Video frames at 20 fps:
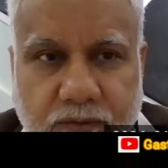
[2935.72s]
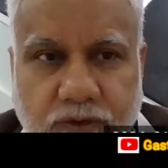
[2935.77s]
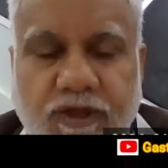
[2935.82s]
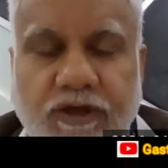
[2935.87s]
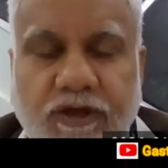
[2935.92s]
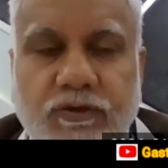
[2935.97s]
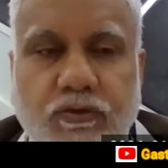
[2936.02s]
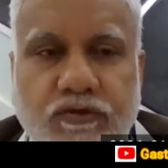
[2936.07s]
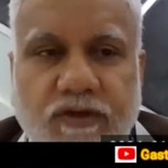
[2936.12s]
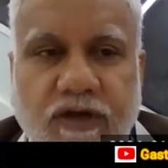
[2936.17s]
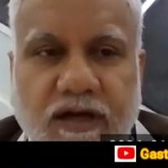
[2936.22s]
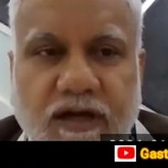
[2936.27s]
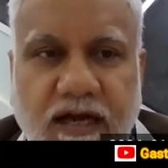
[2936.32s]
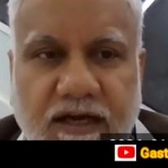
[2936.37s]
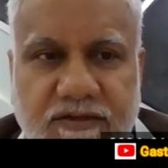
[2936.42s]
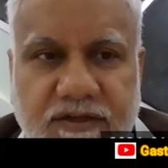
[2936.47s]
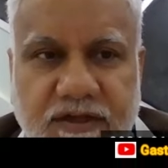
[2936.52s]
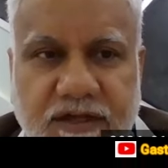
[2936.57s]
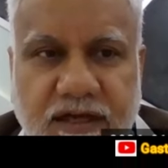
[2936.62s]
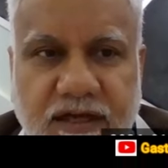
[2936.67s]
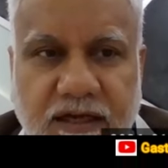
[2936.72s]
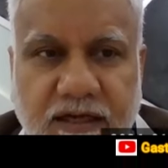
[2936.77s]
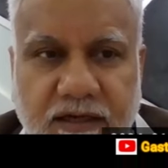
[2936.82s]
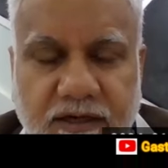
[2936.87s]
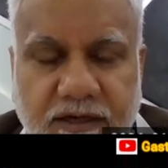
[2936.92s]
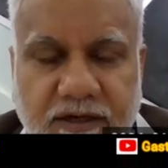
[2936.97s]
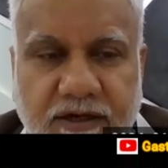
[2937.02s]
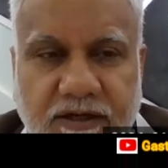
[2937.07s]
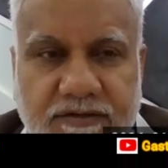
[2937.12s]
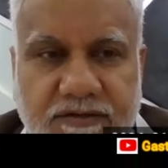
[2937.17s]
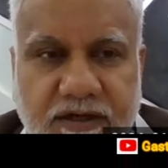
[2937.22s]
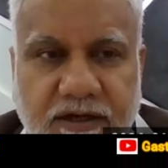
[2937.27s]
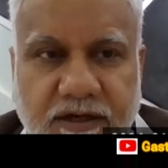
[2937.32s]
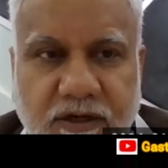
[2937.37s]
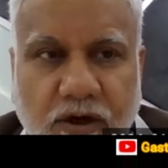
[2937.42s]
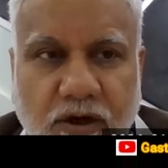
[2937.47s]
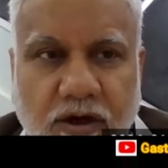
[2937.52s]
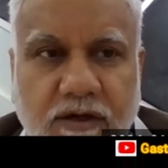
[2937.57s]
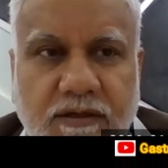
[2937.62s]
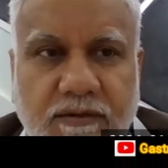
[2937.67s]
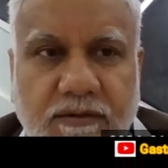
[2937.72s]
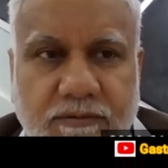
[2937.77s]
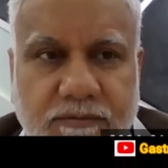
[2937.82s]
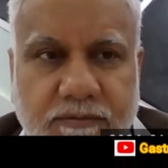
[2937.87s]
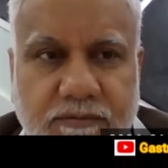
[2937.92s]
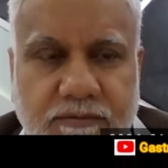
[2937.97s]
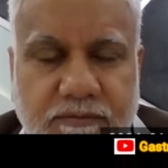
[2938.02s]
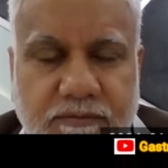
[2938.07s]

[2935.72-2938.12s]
would they use a classical Nissen, or